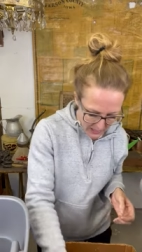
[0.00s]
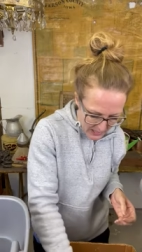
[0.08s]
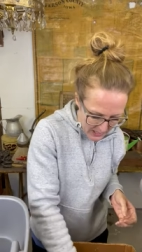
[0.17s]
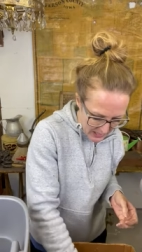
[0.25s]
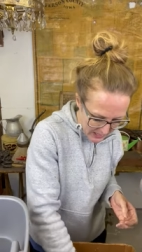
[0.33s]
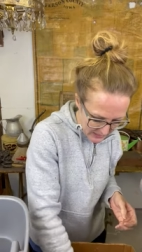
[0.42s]

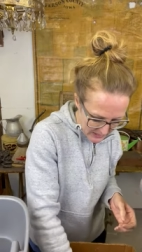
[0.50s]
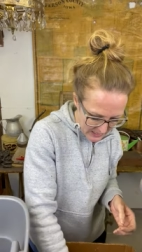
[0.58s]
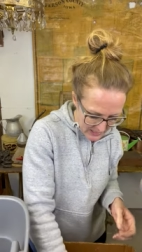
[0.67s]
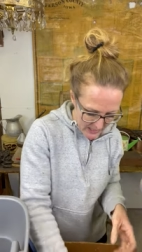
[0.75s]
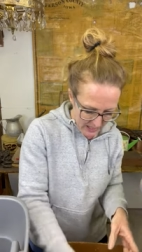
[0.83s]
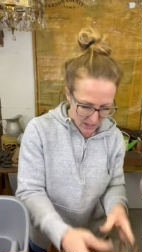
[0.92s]
And
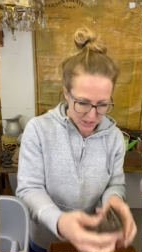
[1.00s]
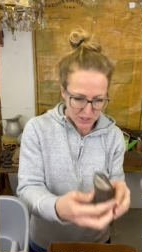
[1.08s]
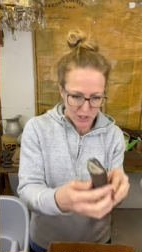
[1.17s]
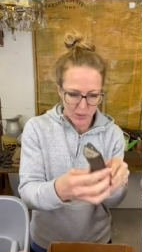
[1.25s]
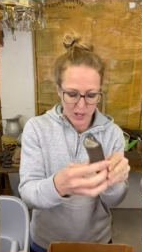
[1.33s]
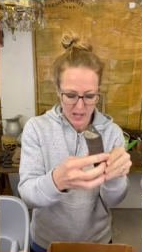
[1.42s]
then I
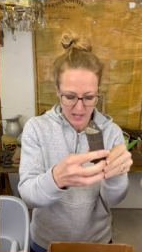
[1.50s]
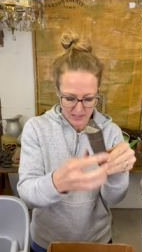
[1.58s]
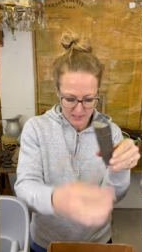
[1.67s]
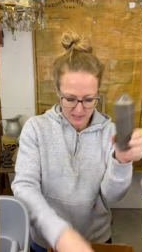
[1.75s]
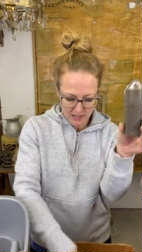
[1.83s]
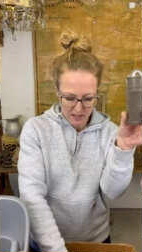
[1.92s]
also got
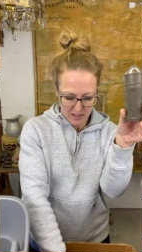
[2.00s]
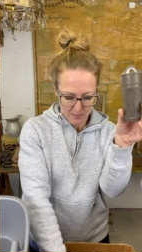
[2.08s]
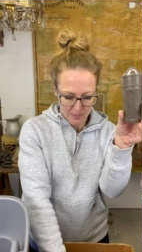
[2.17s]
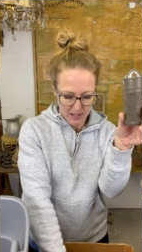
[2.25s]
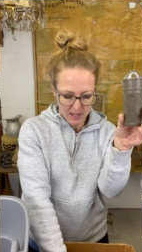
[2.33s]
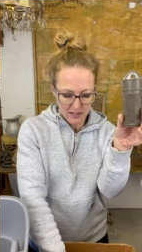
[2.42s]

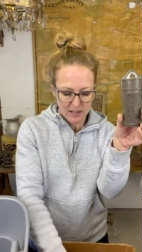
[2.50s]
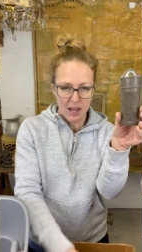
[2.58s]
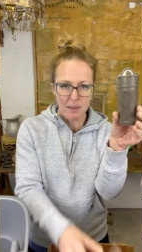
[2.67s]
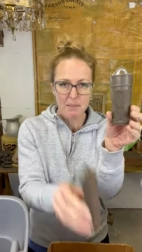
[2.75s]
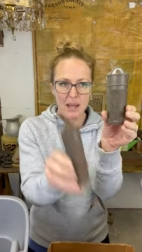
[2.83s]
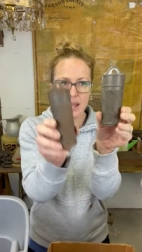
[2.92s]
some
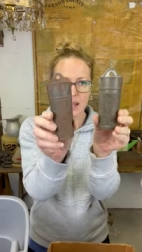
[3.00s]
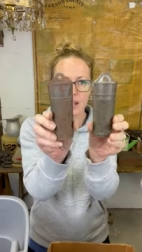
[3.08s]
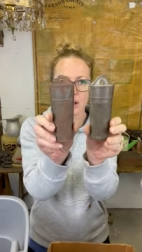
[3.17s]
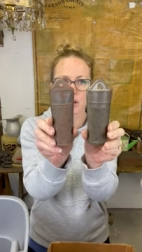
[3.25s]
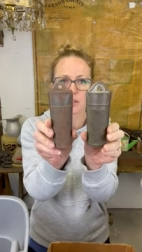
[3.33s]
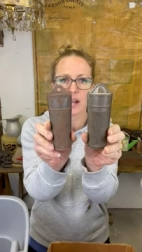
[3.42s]

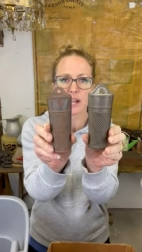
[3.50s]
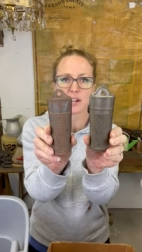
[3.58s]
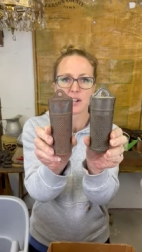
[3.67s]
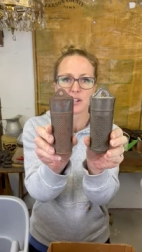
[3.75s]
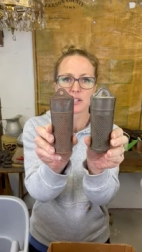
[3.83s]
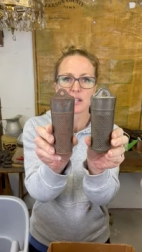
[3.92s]
nutmeg
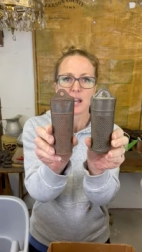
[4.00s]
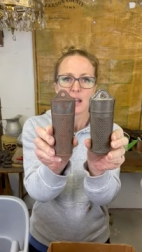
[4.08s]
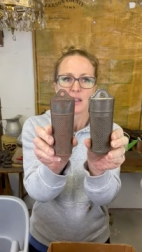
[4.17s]
graters.